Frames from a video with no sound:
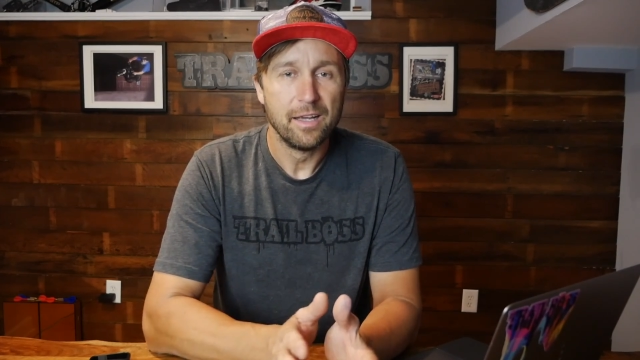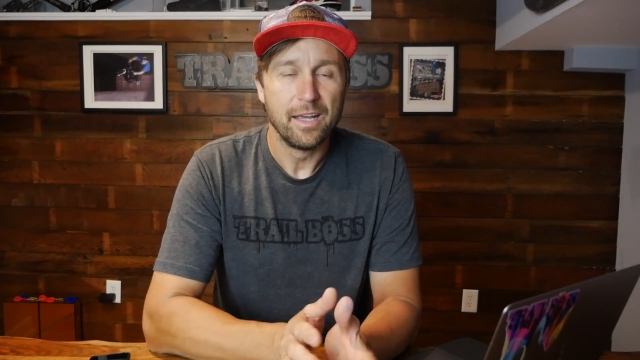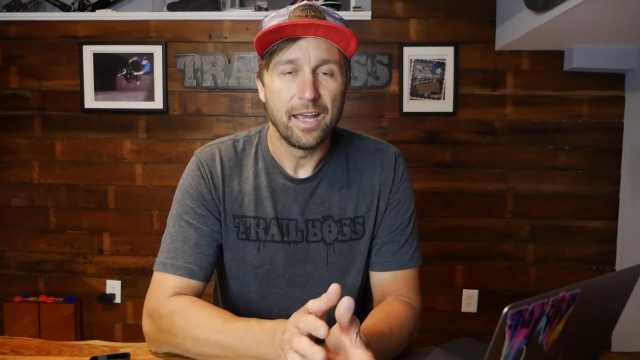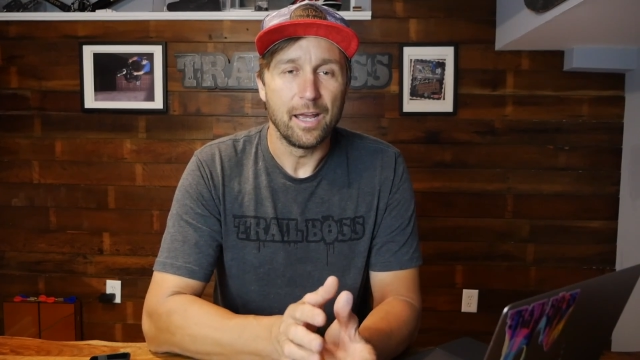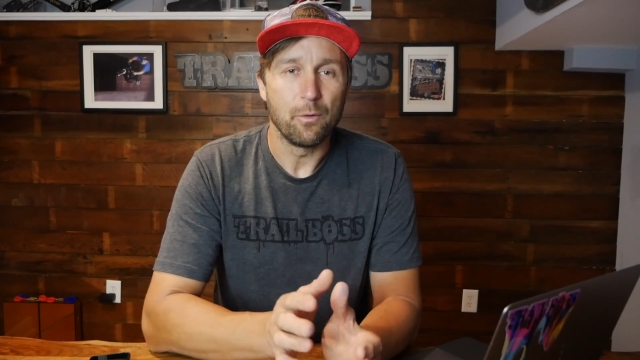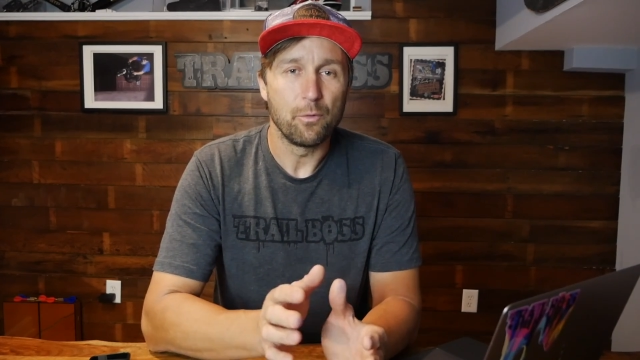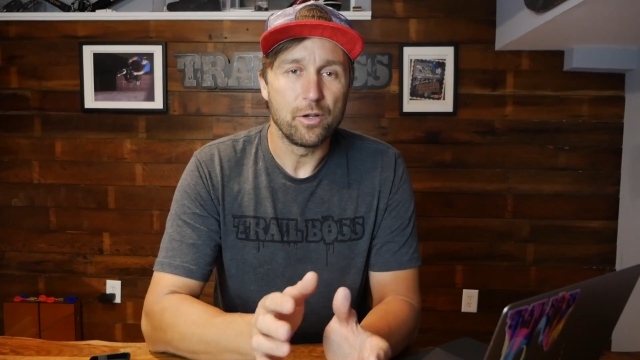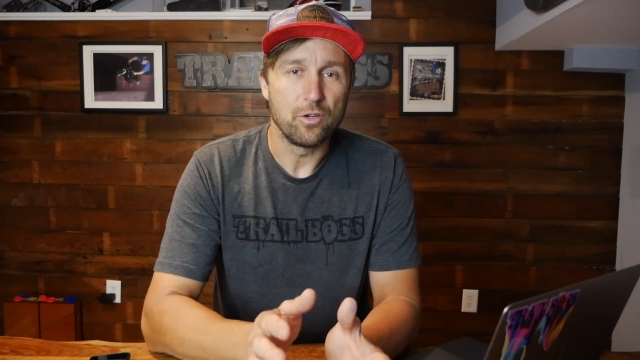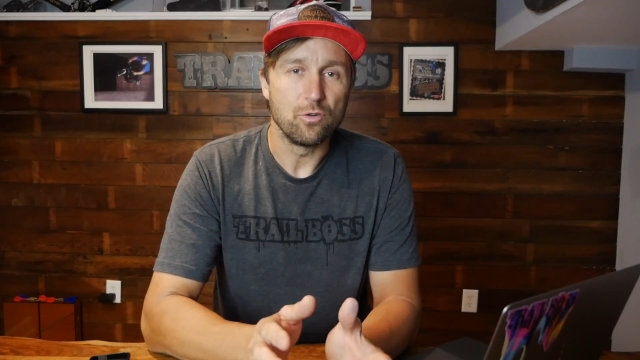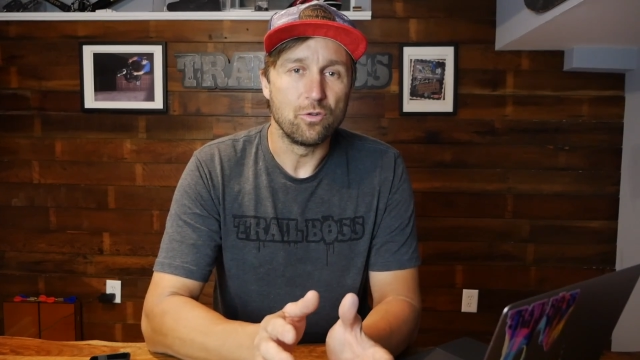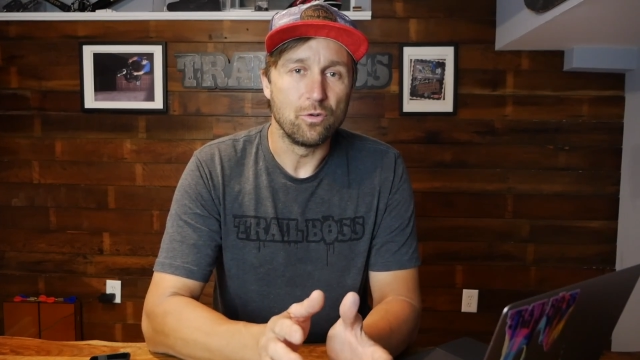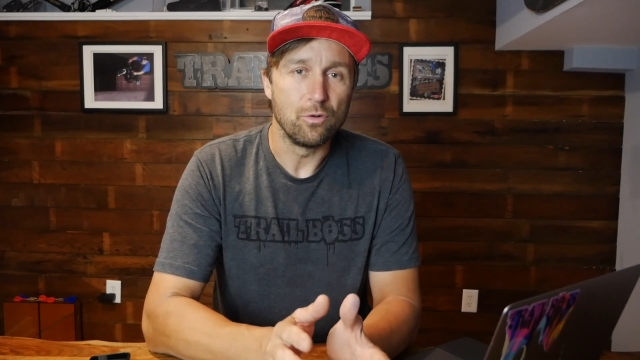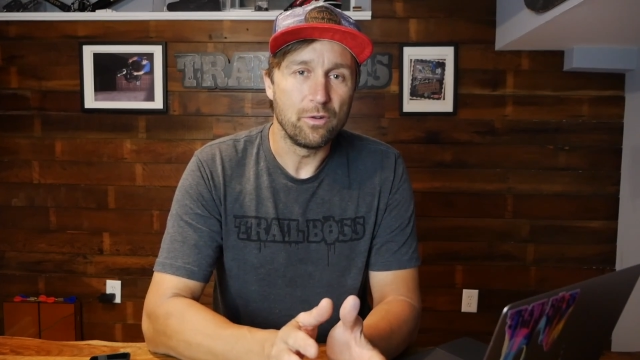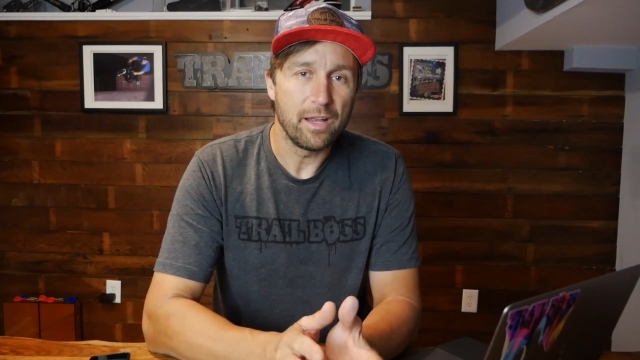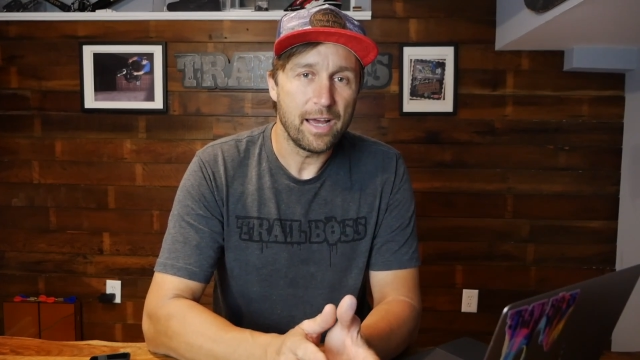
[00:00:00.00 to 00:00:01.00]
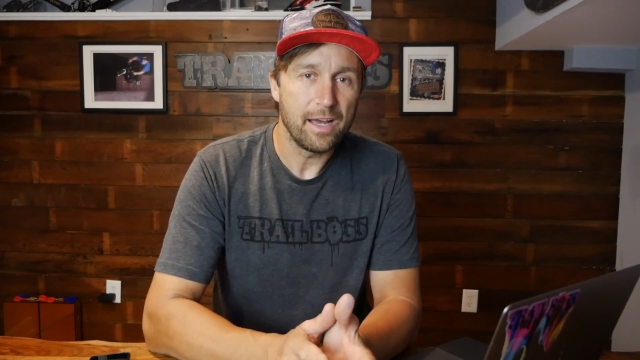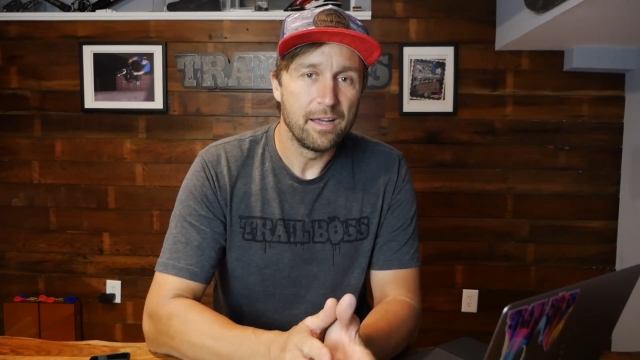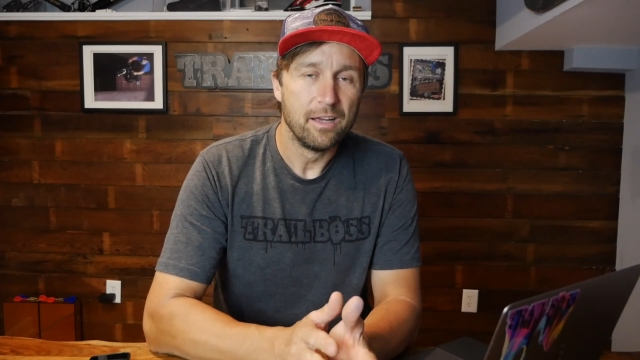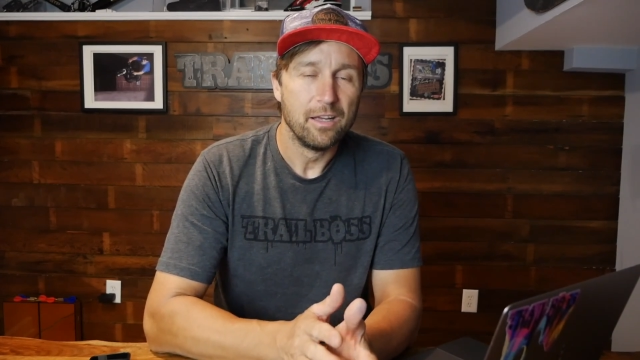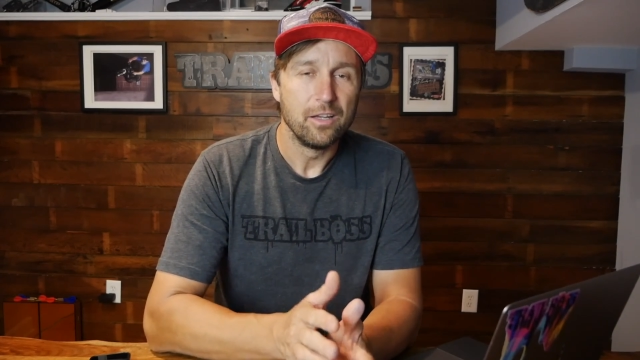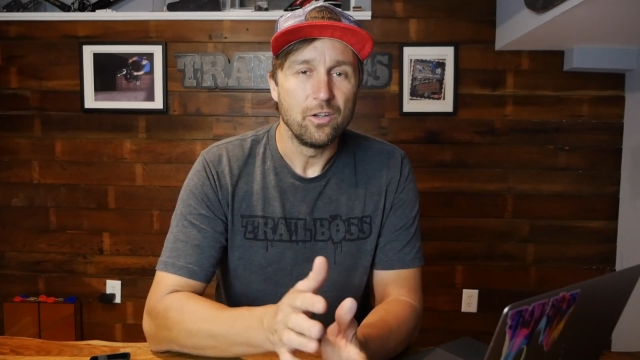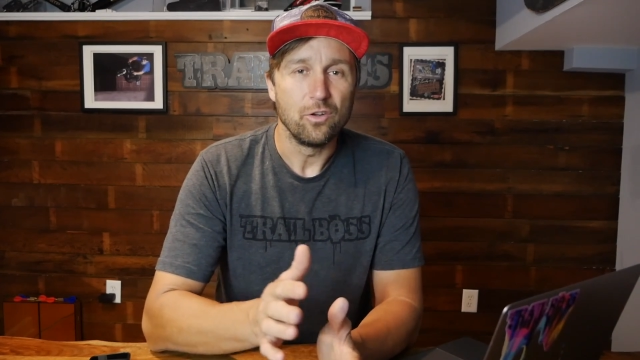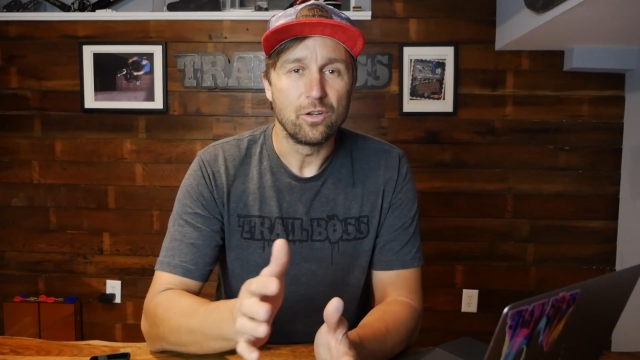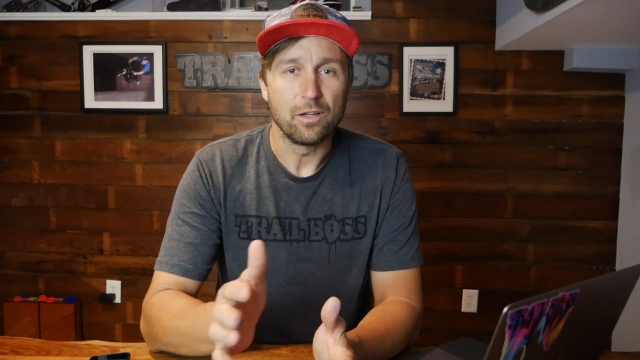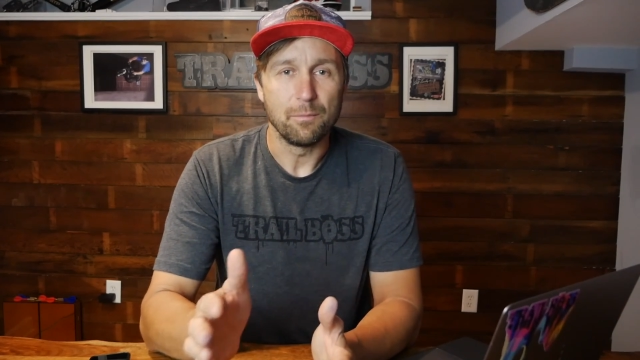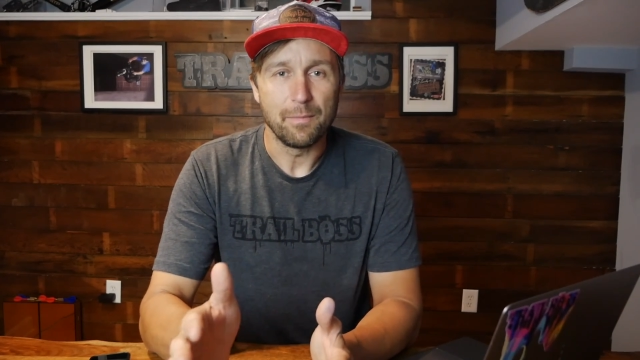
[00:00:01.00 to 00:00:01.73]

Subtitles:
And when you do that, you can